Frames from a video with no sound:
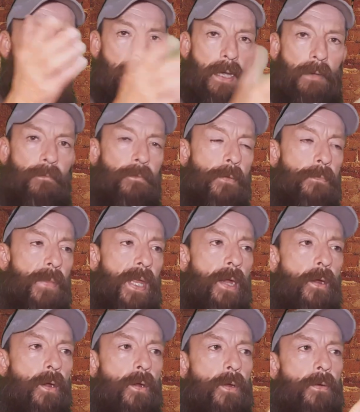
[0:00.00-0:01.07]
And from
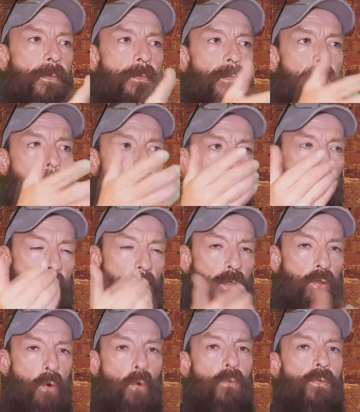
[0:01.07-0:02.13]
there, I walked
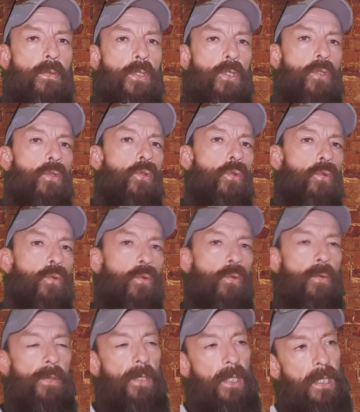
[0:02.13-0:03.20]
over to
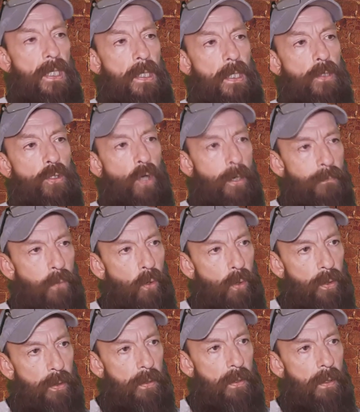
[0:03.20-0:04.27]
the
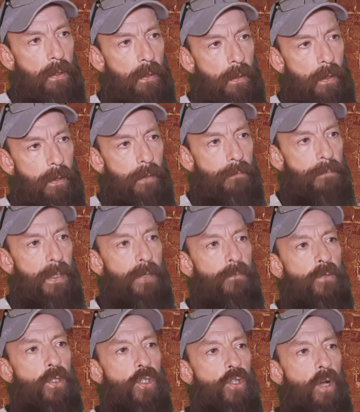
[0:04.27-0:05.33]
chalkboard, our
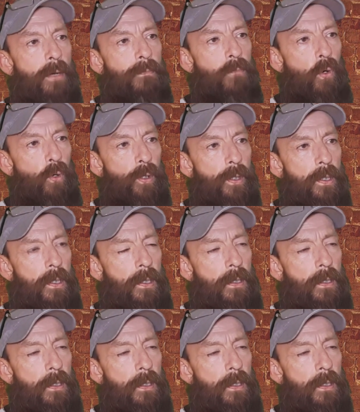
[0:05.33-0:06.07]
BIGFOOT chalkboard.